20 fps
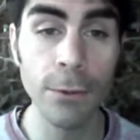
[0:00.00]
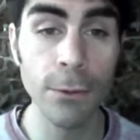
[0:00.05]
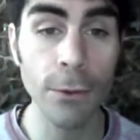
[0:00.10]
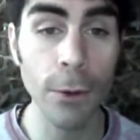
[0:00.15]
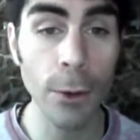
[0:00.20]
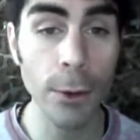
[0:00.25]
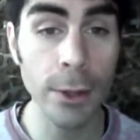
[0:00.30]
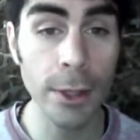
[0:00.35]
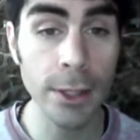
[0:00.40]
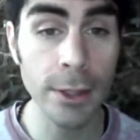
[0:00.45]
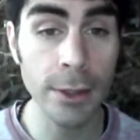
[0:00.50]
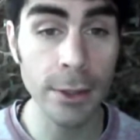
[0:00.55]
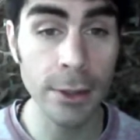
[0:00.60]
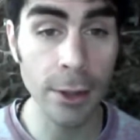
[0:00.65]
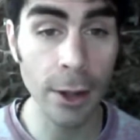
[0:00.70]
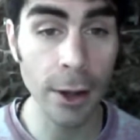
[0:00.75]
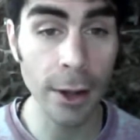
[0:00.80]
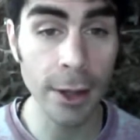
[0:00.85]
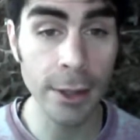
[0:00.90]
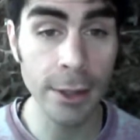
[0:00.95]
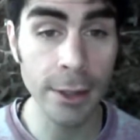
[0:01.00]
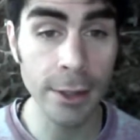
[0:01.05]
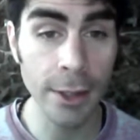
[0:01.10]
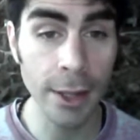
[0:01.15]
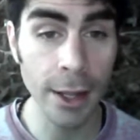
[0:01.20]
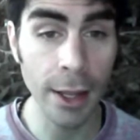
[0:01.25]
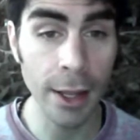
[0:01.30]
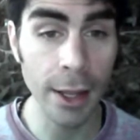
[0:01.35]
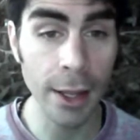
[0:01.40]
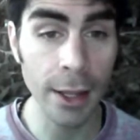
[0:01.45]
be
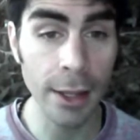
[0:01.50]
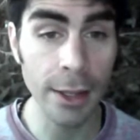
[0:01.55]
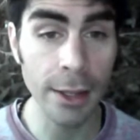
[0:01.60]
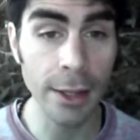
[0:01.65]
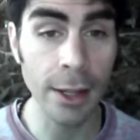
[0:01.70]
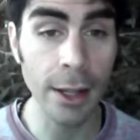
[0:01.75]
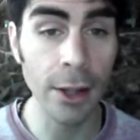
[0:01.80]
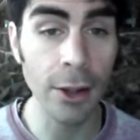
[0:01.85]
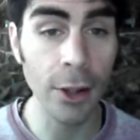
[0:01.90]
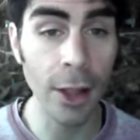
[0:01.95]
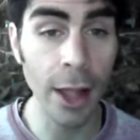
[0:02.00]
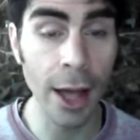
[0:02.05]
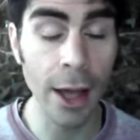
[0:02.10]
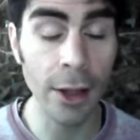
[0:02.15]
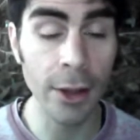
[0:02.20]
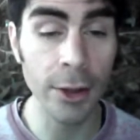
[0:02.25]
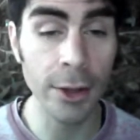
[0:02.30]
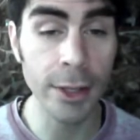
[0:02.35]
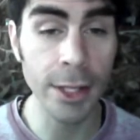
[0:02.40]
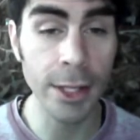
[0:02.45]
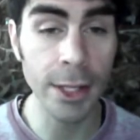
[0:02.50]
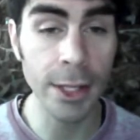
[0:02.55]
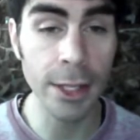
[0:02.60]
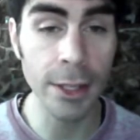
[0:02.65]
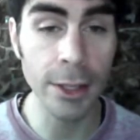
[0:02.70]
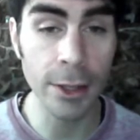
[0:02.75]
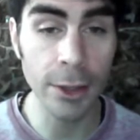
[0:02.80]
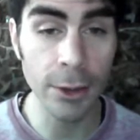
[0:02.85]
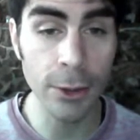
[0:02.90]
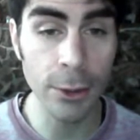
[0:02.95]
focused on and
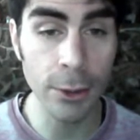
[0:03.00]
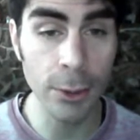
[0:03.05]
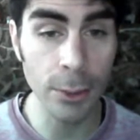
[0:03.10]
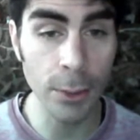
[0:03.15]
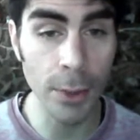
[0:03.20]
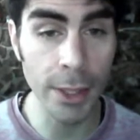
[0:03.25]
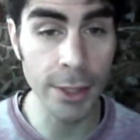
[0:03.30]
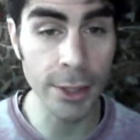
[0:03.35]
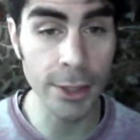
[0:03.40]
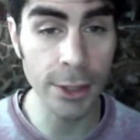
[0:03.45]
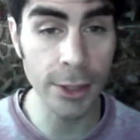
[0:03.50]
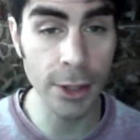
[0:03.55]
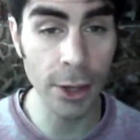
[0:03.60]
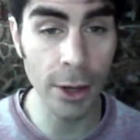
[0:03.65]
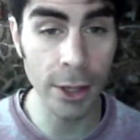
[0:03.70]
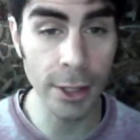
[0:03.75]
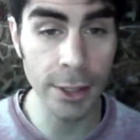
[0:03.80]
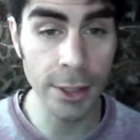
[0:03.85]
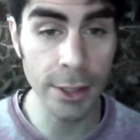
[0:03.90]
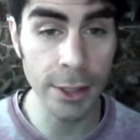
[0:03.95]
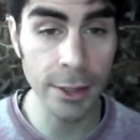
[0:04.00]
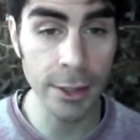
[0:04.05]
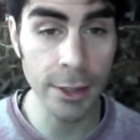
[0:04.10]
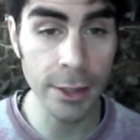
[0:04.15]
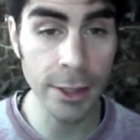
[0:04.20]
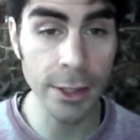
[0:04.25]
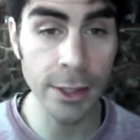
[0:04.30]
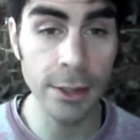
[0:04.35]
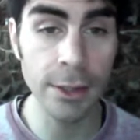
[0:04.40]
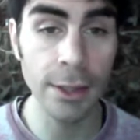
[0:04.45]
allowed into
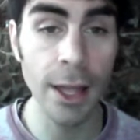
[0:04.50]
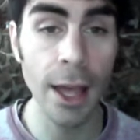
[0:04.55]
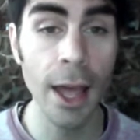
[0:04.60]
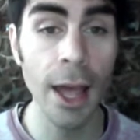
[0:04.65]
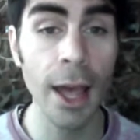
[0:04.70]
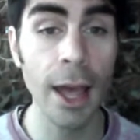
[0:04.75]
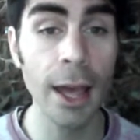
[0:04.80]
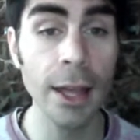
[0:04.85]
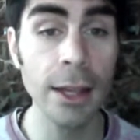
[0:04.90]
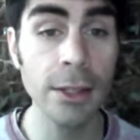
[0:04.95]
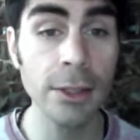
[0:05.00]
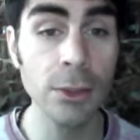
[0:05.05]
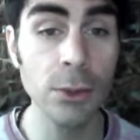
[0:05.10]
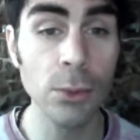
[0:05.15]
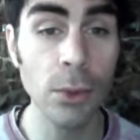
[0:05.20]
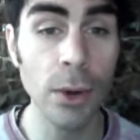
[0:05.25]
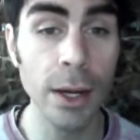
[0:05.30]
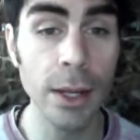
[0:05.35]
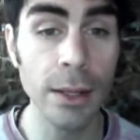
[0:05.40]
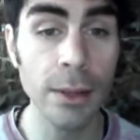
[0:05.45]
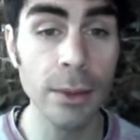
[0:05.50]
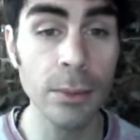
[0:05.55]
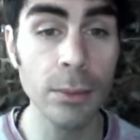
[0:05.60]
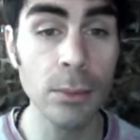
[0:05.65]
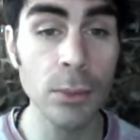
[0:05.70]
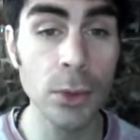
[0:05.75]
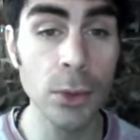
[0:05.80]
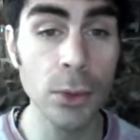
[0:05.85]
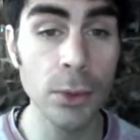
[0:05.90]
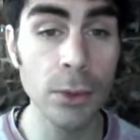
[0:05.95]
one's consciousness
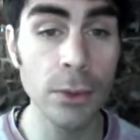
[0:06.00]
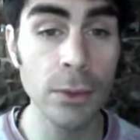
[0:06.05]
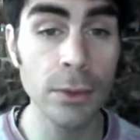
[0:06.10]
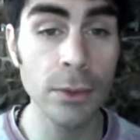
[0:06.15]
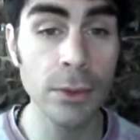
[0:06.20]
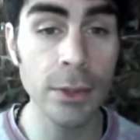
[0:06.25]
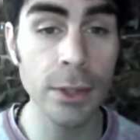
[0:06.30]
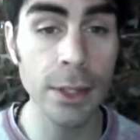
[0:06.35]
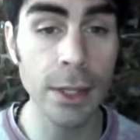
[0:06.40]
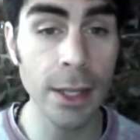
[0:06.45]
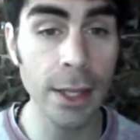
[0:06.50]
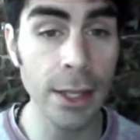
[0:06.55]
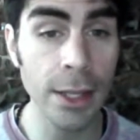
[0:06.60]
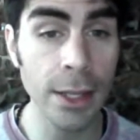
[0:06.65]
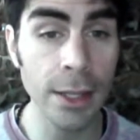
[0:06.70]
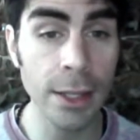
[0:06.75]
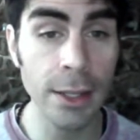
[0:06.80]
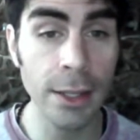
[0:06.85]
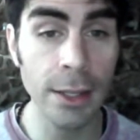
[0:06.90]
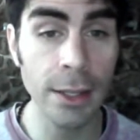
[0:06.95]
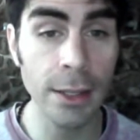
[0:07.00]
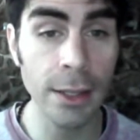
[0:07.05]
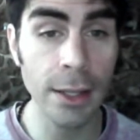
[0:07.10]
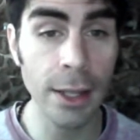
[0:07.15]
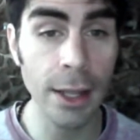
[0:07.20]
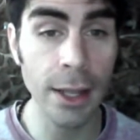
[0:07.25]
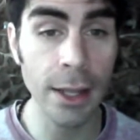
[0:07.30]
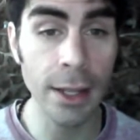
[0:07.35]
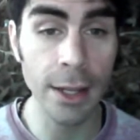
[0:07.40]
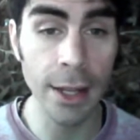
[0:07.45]
as one
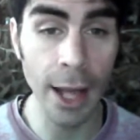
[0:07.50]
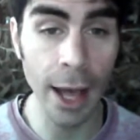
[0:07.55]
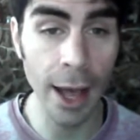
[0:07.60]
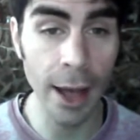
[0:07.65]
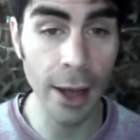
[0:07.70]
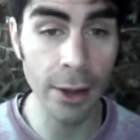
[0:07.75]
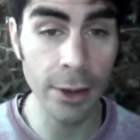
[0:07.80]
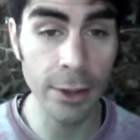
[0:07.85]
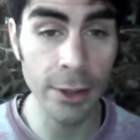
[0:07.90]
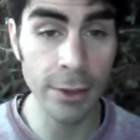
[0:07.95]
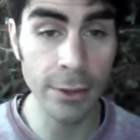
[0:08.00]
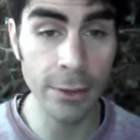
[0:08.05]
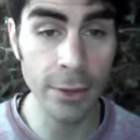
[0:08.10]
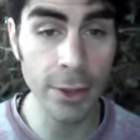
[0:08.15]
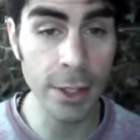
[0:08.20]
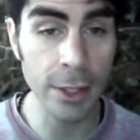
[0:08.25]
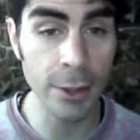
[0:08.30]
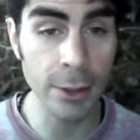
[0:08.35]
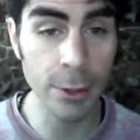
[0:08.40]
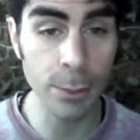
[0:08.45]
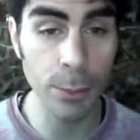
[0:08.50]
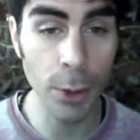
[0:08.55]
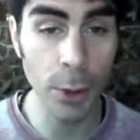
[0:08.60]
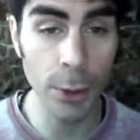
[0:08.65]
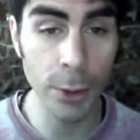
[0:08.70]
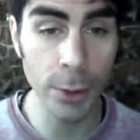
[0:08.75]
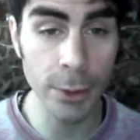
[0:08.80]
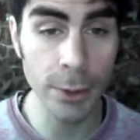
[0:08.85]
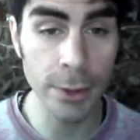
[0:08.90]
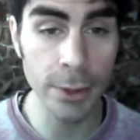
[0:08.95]
moves in and
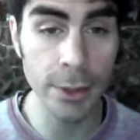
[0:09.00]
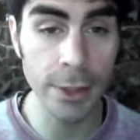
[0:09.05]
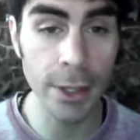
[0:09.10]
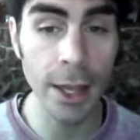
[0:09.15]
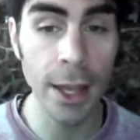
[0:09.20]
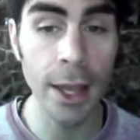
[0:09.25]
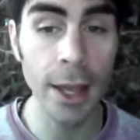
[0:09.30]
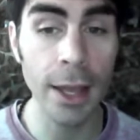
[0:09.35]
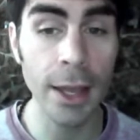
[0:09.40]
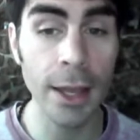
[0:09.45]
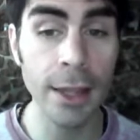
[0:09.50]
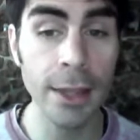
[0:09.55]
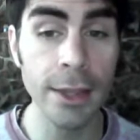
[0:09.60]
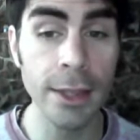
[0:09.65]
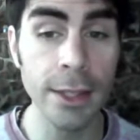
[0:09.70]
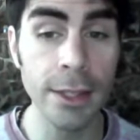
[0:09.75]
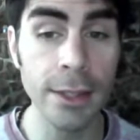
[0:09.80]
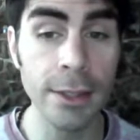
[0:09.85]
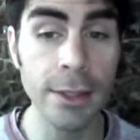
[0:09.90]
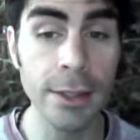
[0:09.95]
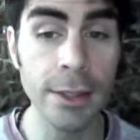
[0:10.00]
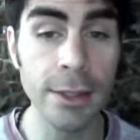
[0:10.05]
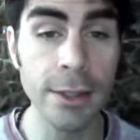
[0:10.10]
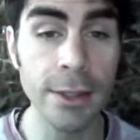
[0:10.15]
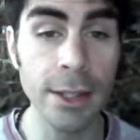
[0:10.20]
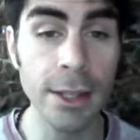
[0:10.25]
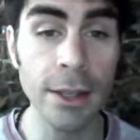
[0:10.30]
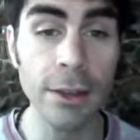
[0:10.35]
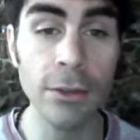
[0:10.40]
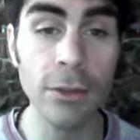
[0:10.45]
out of this pose,
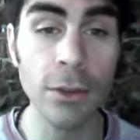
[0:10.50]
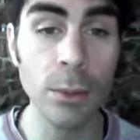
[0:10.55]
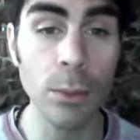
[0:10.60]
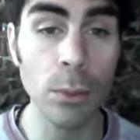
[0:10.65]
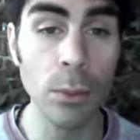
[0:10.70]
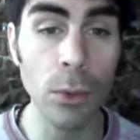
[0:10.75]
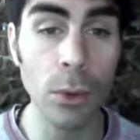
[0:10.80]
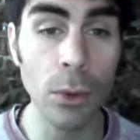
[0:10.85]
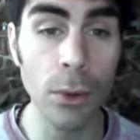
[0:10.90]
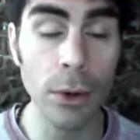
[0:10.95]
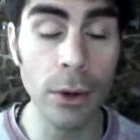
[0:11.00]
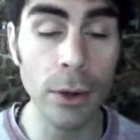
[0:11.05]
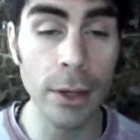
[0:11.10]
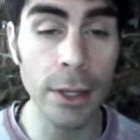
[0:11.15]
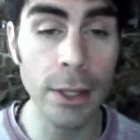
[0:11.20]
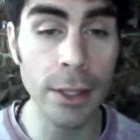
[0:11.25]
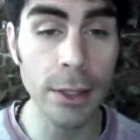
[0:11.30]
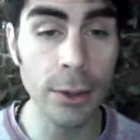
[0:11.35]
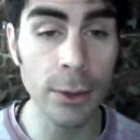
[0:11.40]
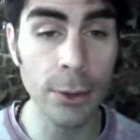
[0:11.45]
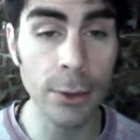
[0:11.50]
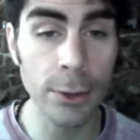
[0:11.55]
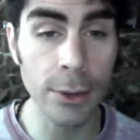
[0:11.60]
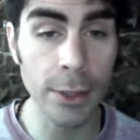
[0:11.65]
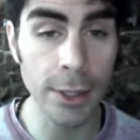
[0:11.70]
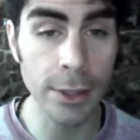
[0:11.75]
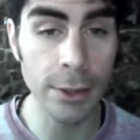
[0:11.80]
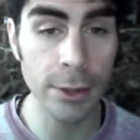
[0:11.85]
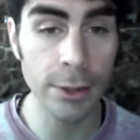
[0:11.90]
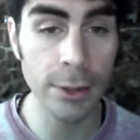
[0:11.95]
and this is even
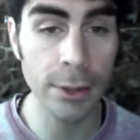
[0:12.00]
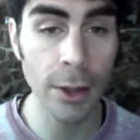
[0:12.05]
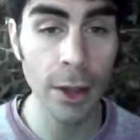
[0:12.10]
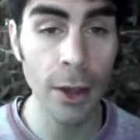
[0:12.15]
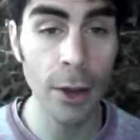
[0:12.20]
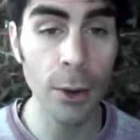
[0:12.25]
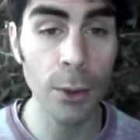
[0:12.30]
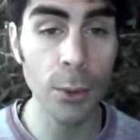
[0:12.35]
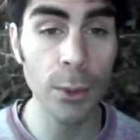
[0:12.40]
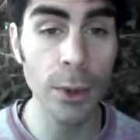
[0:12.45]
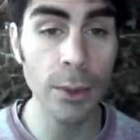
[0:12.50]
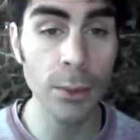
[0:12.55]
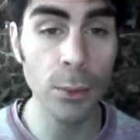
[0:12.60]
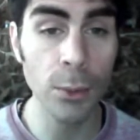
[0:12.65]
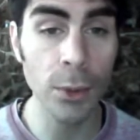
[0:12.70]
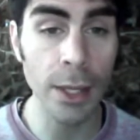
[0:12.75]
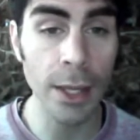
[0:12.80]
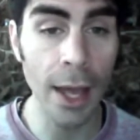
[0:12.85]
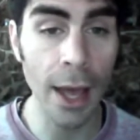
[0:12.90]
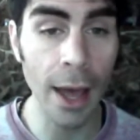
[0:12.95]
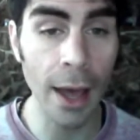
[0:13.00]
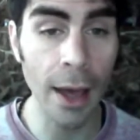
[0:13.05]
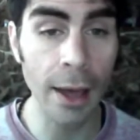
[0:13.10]
more increased